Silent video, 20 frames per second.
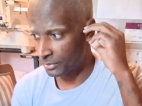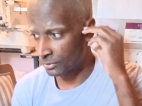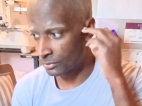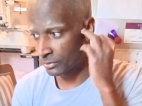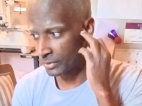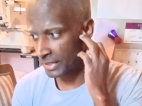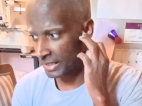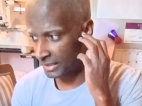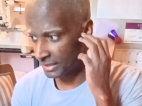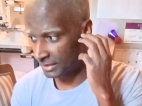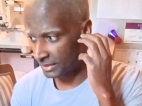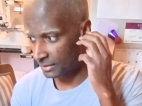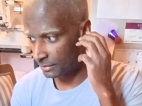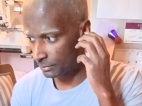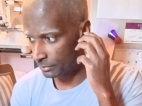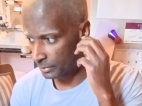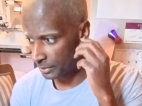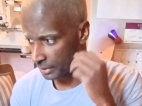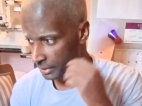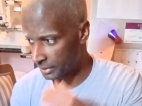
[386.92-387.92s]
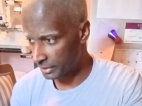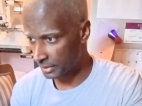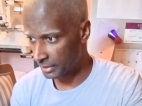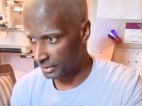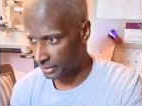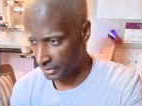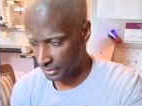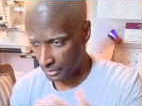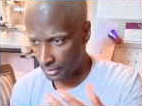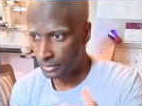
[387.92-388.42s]
but rice and butter
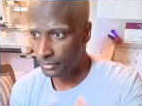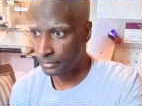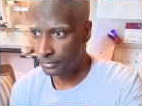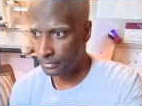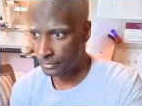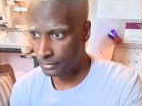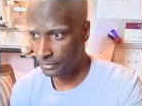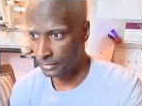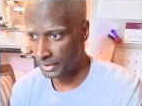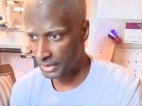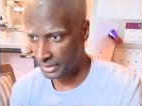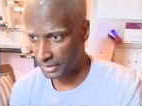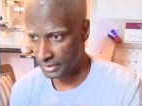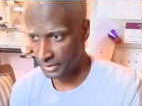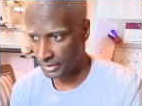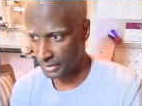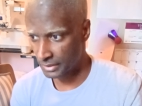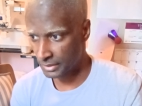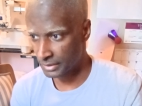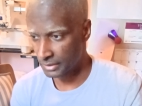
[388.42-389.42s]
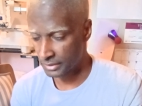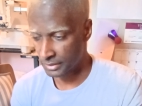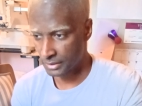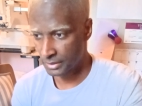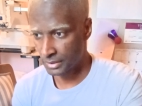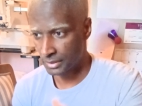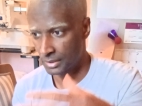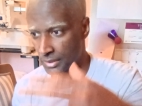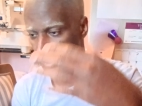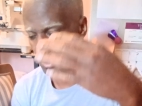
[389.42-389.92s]
makes sense.
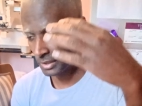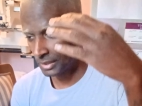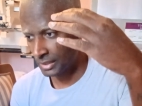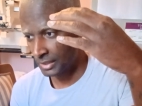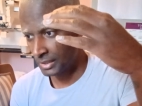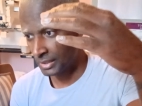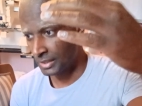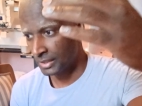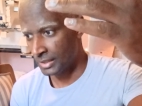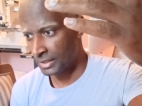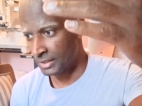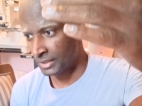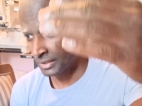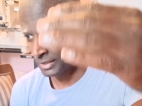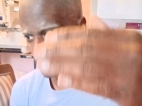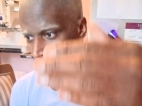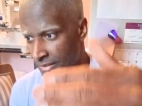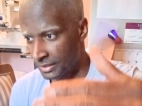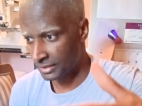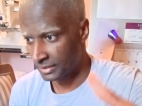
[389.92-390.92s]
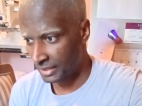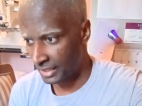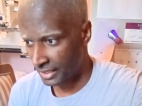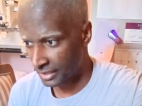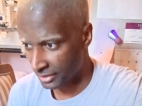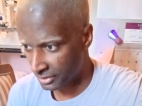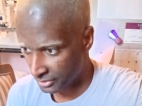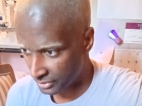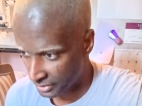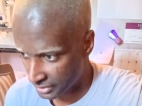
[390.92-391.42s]
The
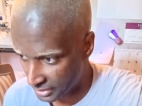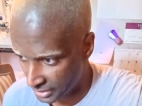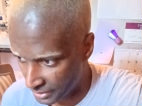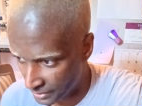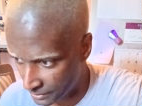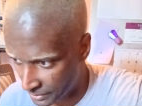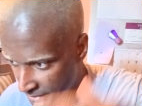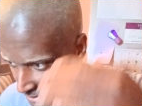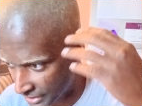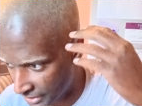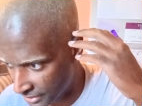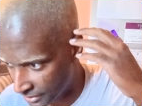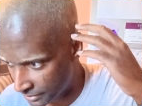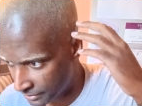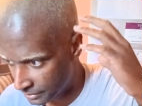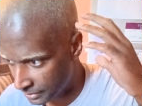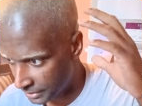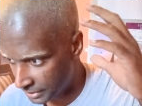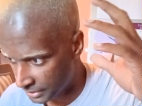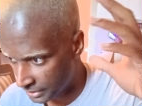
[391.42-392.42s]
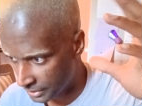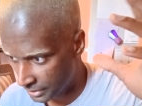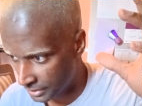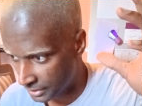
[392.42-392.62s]
doctor keeps telling me